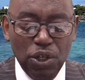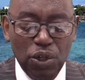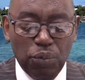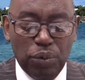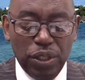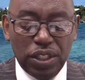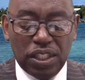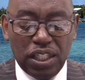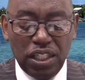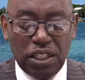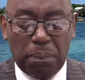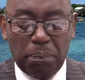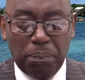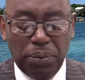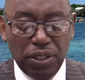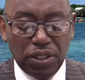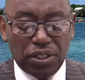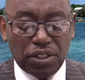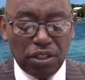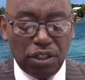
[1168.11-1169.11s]
we see the
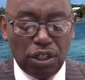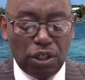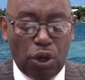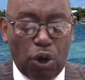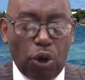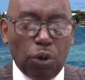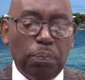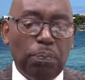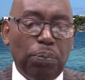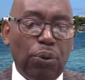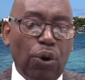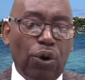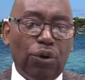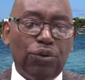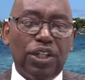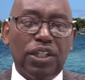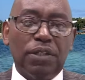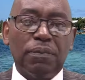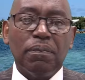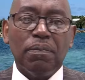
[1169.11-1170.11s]
personal
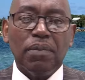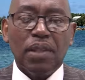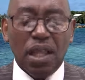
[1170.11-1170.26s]
outpouring